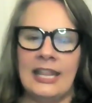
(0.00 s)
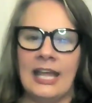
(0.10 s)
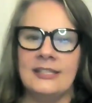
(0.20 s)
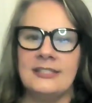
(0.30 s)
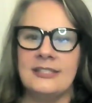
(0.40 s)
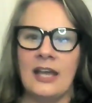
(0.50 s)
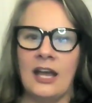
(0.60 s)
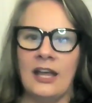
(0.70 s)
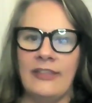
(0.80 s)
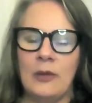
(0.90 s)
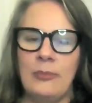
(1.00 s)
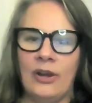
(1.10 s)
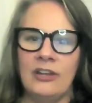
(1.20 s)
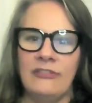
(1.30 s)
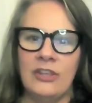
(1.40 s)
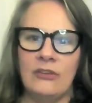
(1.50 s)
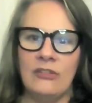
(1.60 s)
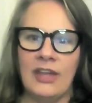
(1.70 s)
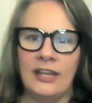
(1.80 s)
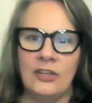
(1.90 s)
That's that part of
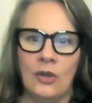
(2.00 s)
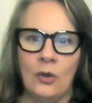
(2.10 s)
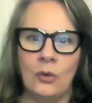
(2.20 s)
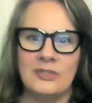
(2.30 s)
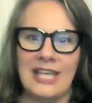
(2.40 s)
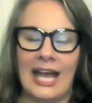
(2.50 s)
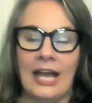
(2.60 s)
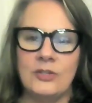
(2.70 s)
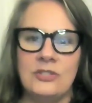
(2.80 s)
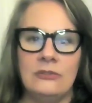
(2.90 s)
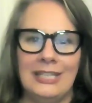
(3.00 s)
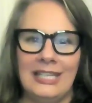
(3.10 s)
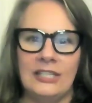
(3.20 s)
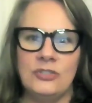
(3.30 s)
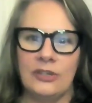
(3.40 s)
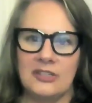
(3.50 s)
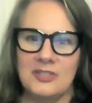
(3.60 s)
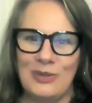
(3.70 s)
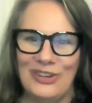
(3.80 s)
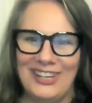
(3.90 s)
you that knows how to lead your
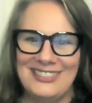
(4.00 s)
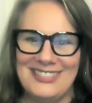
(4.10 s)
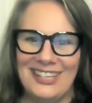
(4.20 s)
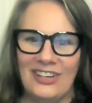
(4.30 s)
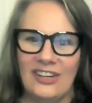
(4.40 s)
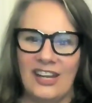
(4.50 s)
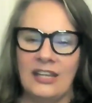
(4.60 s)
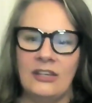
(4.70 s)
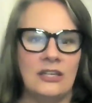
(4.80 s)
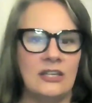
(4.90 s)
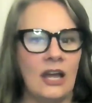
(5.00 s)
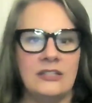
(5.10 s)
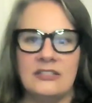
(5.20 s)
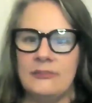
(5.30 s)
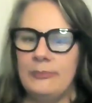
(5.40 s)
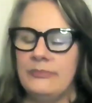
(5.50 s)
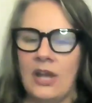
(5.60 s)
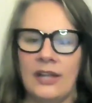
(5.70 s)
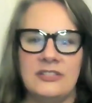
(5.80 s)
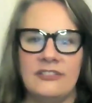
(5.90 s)
experience here, and not to,
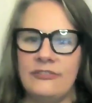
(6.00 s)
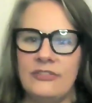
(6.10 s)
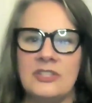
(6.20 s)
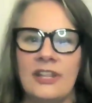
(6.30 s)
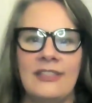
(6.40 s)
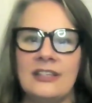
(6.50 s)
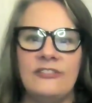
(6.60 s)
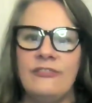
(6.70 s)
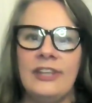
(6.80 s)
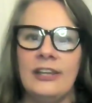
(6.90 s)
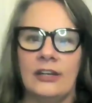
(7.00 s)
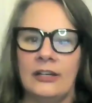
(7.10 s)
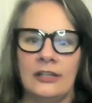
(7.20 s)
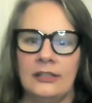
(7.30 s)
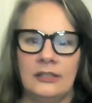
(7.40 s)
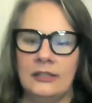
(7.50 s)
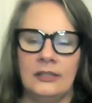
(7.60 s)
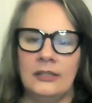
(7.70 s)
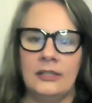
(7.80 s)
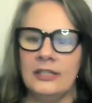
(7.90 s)
there's nothing to fear.
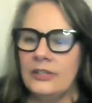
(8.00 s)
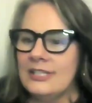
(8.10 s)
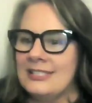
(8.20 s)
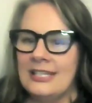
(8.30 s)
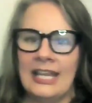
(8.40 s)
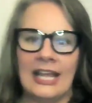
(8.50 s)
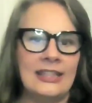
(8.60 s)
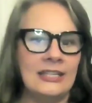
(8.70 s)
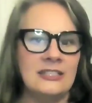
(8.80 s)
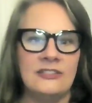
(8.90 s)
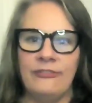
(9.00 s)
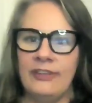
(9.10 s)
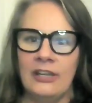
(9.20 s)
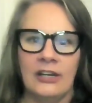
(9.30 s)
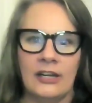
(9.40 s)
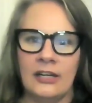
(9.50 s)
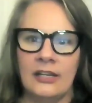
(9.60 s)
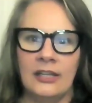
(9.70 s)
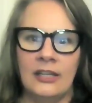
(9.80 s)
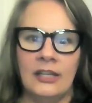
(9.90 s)
There is nothing to fear.
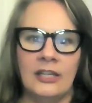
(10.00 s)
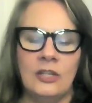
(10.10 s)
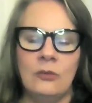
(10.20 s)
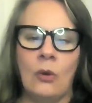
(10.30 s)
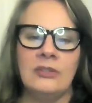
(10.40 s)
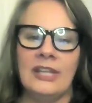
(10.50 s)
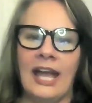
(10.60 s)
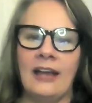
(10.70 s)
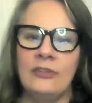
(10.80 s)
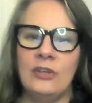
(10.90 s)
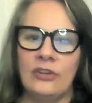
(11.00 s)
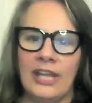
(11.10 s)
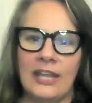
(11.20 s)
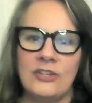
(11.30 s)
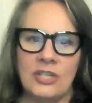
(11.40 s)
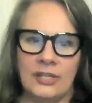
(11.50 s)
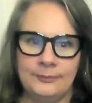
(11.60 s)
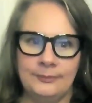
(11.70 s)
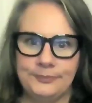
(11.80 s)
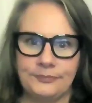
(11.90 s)
You only have
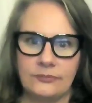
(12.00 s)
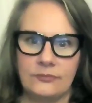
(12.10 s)
creation